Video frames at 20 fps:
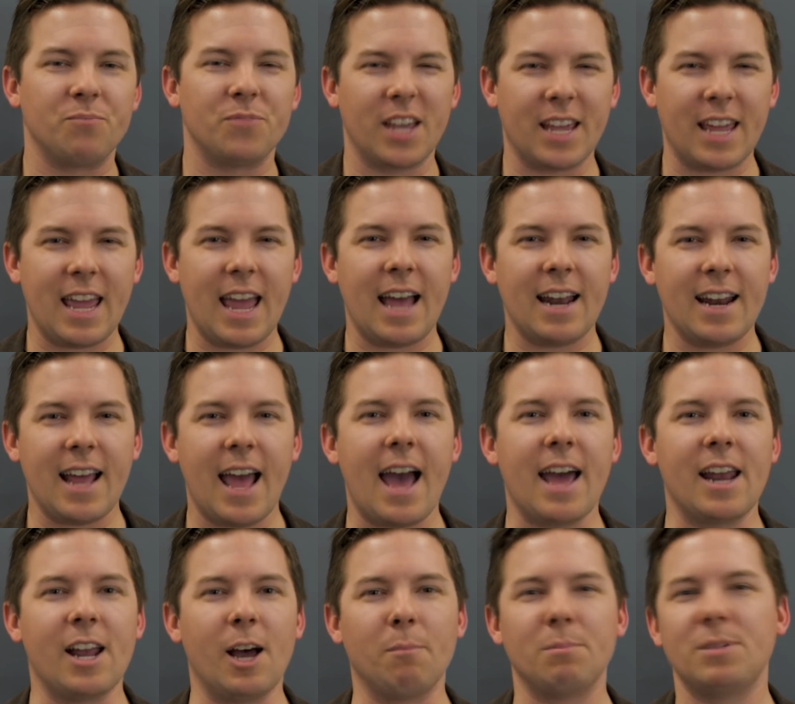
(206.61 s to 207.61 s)
They can
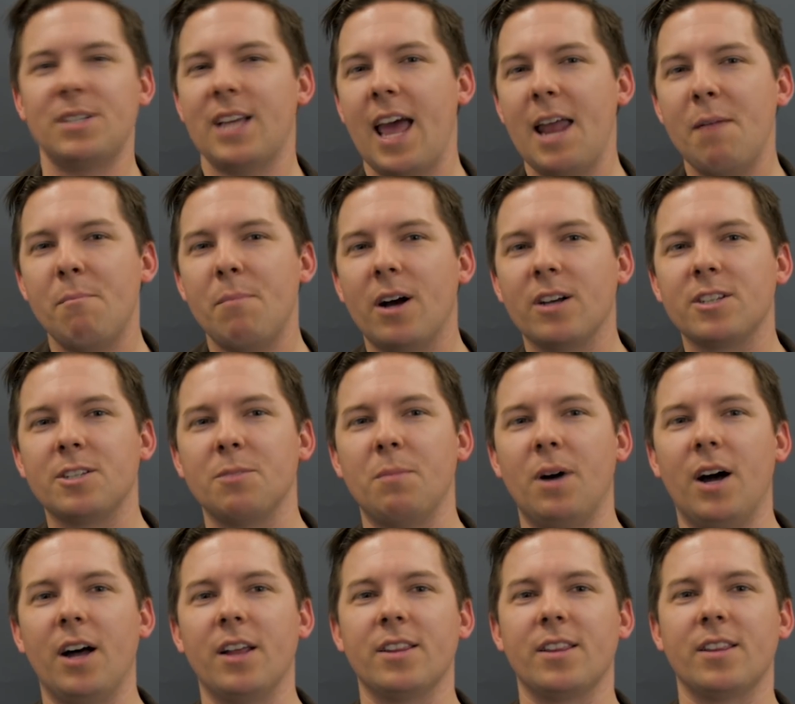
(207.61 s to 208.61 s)
add up. $10 a
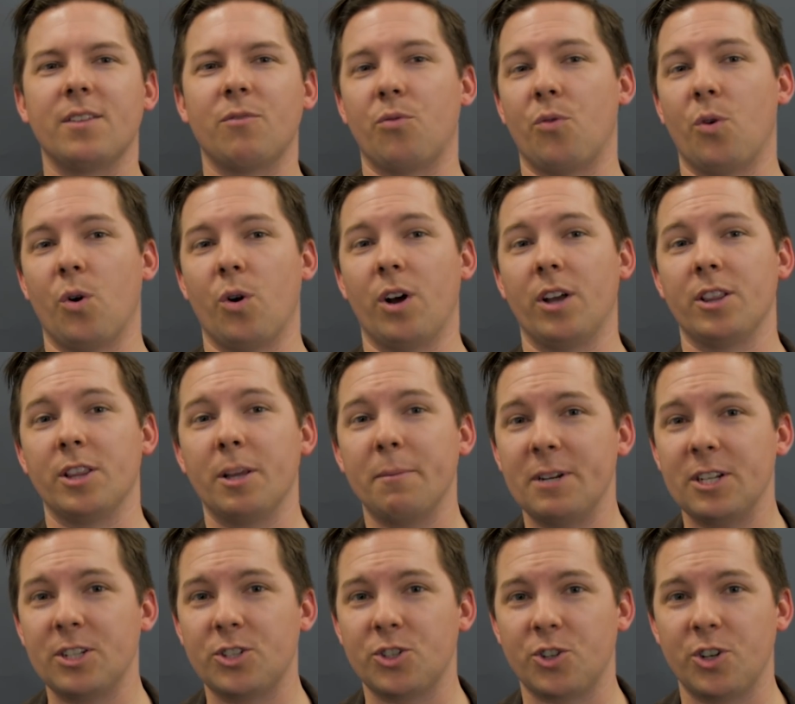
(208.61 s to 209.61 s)
month for
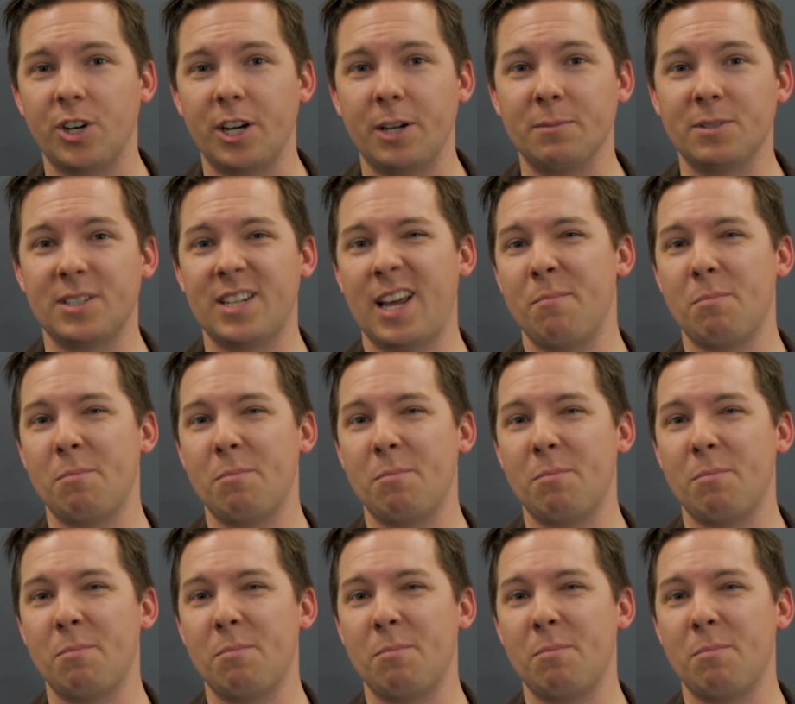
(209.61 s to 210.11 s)
unlimited streams,